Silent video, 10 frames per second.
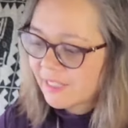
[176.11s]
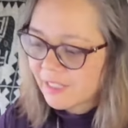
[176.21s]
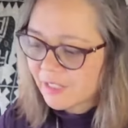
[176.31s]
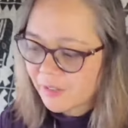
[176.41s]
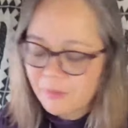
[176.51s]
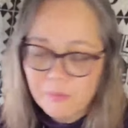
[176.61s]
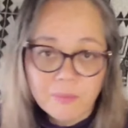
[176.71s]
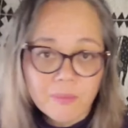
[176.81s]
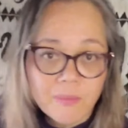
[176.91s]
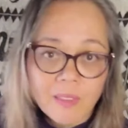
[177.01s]
So
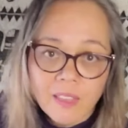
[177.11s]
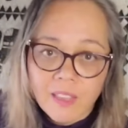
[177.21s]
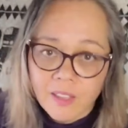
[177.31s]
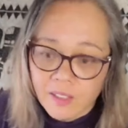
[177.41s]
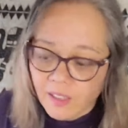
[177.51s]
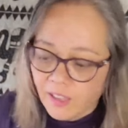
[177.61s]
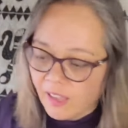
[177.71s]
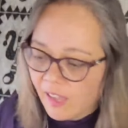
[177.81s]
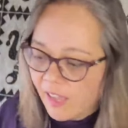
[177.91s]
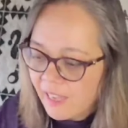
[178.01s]

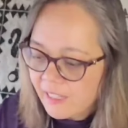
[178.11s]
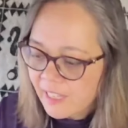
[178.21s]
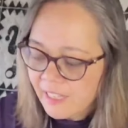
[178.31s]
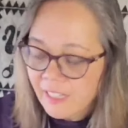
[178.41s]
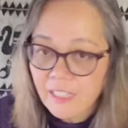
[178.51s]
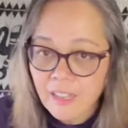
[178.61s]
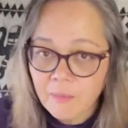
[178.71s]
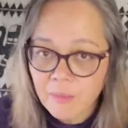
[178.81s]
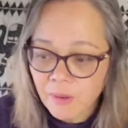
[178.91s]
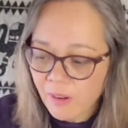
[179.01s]
I had taken a
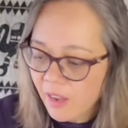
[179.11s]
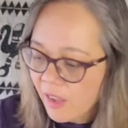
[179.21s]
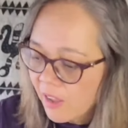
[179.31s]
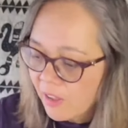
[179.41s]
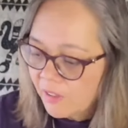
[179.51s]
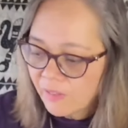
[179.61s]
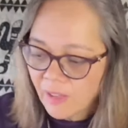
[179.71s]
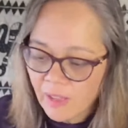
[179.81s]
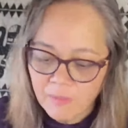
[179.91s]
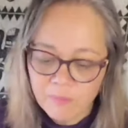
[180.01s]
number of
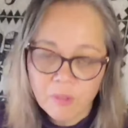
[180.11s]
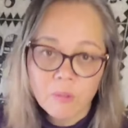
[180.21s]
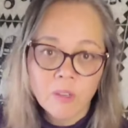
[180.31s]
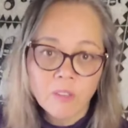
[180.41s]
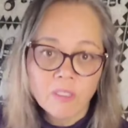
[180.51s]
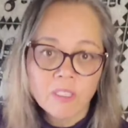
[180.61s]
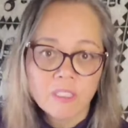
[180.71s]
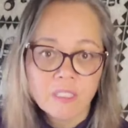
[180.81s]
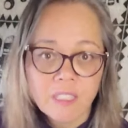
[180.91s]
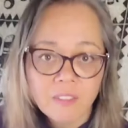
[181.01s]

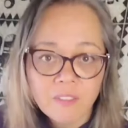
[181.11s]
quotes that